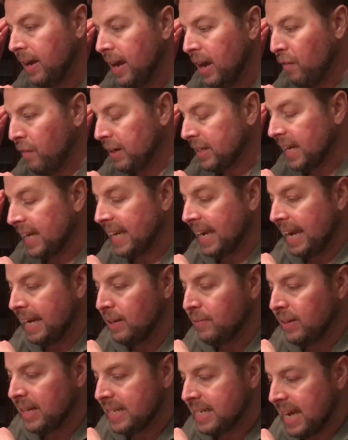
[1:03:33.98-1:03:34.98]
In fact, I can't
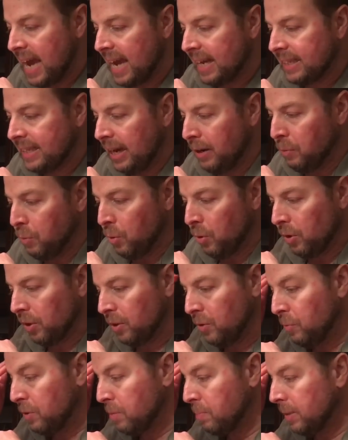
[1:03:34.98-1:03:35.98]
even attack that
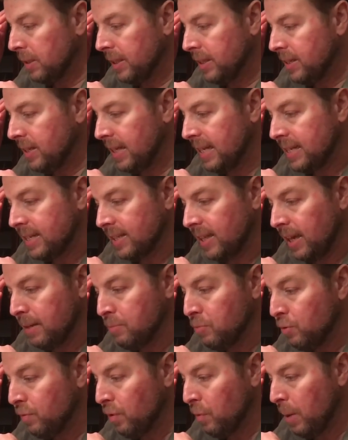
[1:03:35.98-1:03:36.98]
warg with Melinda until I
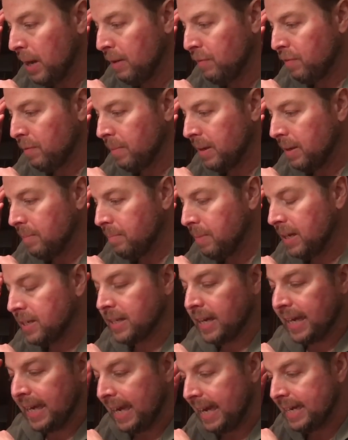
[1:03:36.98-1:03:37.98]
move away from him, because
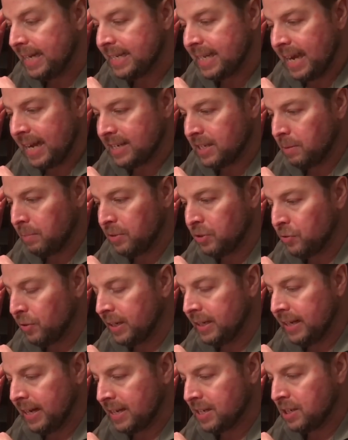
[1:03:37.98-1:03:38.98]
I can't attack someone who's
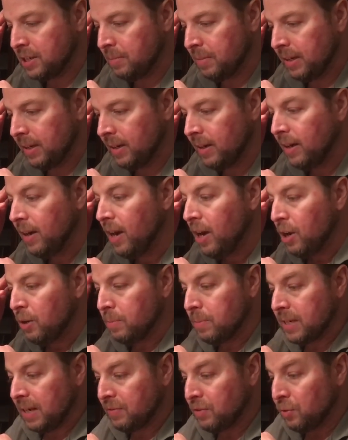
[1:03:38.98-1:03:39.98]
right next to me. Which
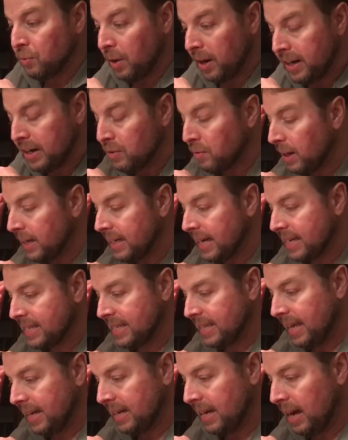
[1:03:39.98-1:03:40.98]
means I have to run in right next
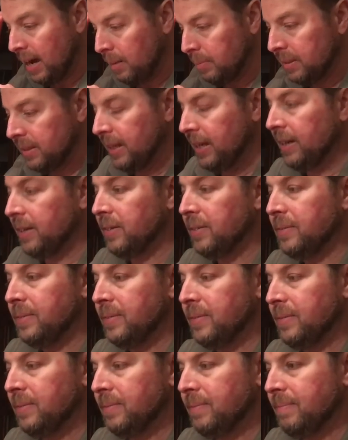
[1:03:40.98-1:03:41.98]
to that goblin there.
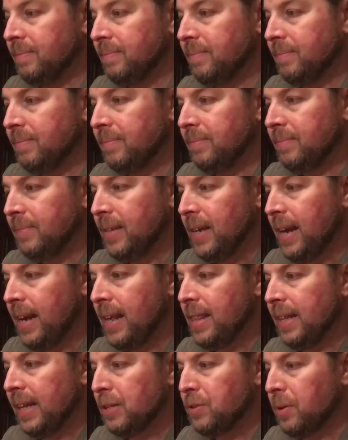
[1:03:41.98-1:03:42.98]
And
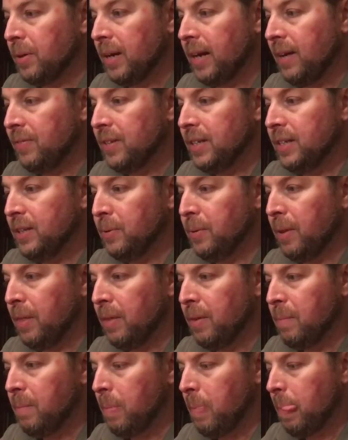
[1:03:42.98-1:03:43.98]
I think that's what I'm going to have to deal with.
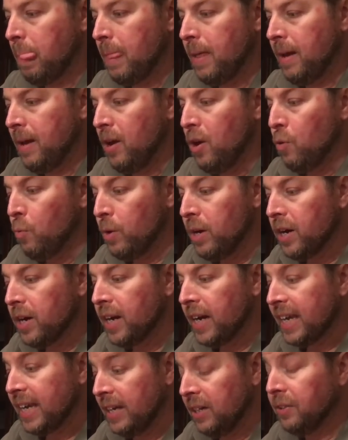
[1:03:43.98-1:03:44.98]
We are
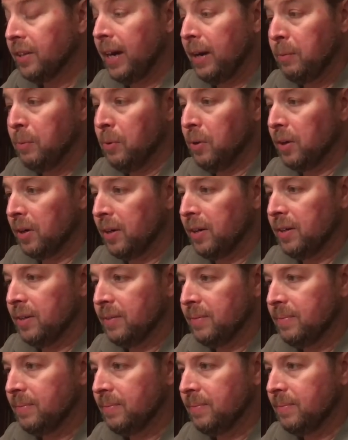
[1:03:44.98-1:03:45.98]
going to kill that warg
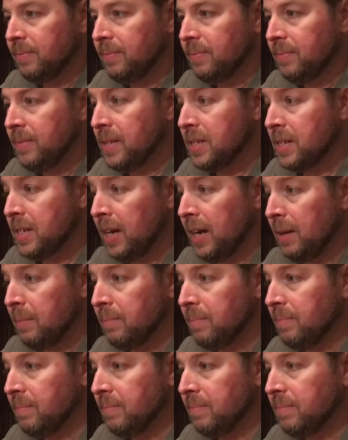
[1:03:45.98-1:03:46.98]
this time.
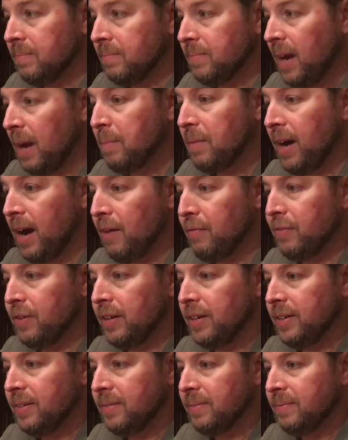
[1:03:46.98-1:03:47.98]
I'm
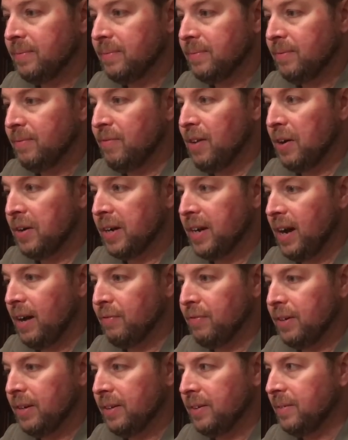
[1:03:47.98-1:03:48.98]
confident. Very
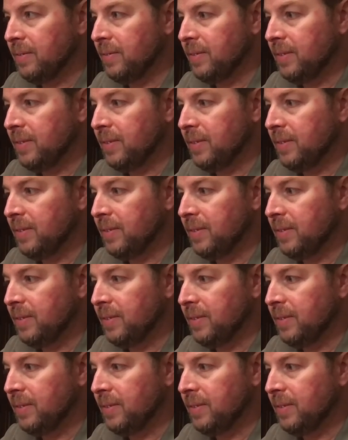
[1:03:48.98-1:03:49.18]
confident.